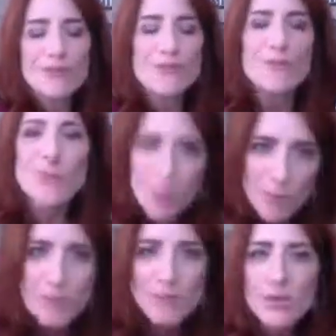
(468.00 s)

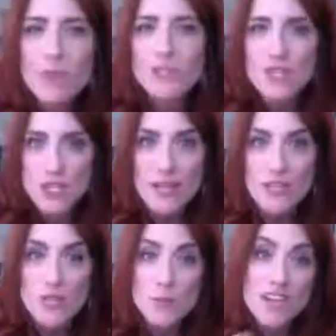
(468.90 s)
commit and be open to
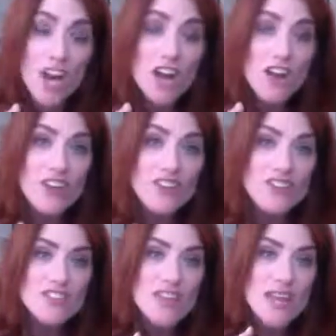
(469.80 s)
change?
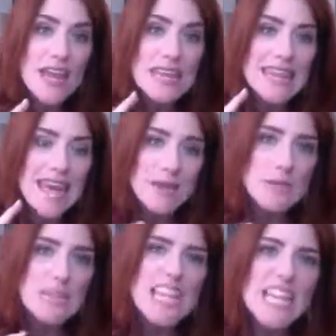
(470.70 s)
Because that
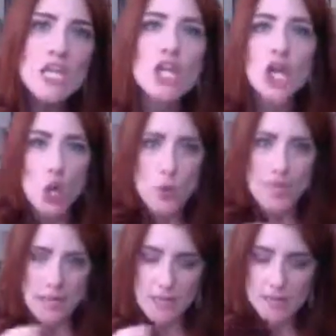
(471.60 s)
letting go,
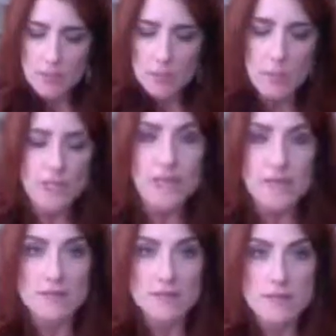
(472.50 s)
that little
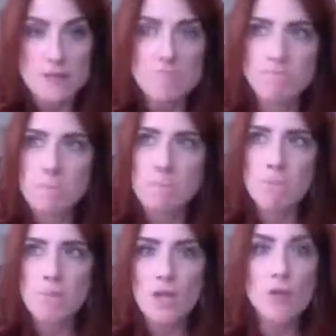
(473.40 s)
piece
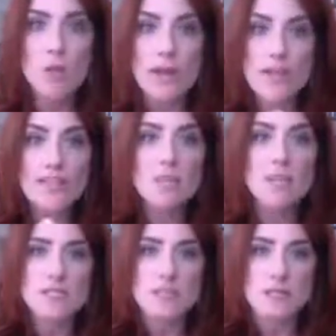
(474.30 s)
of going, I commit
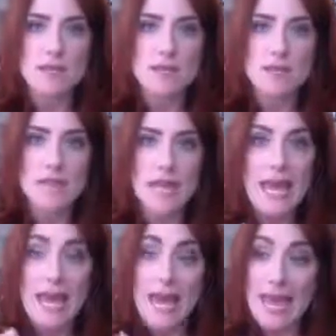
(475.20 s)
to this
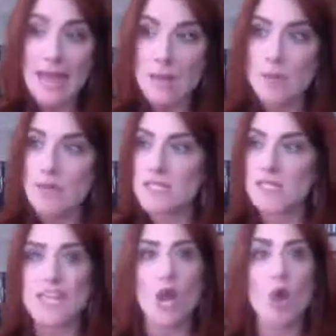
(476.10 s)
and I'm going to
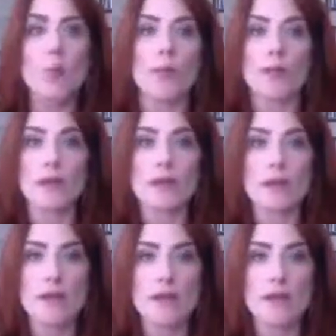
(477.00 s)
stay open.
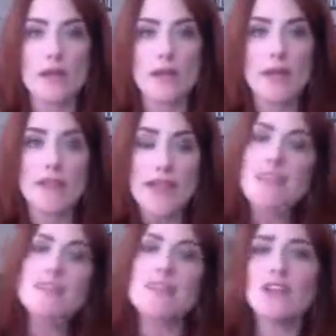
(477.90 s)
That is
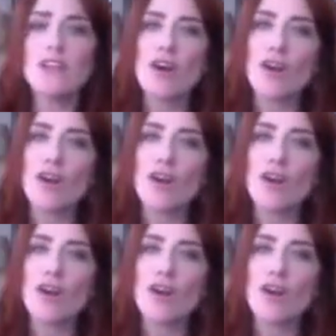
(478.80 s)
letting go.